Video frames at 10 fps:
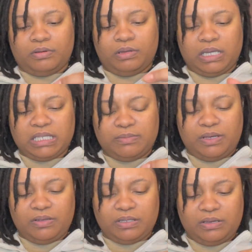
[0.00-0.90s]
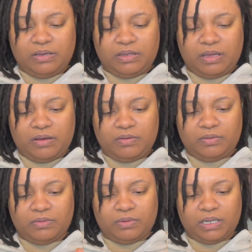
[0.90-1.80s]
It smells good though,
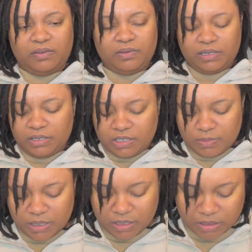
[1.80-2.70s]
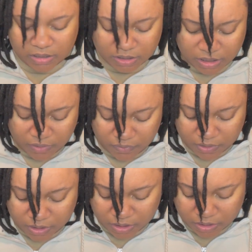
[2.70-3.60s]
whatever it is, but it's
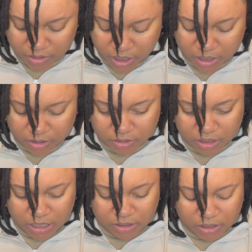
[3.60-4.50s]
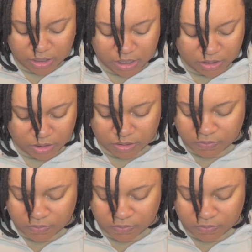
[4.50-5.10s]
definitely like leaked.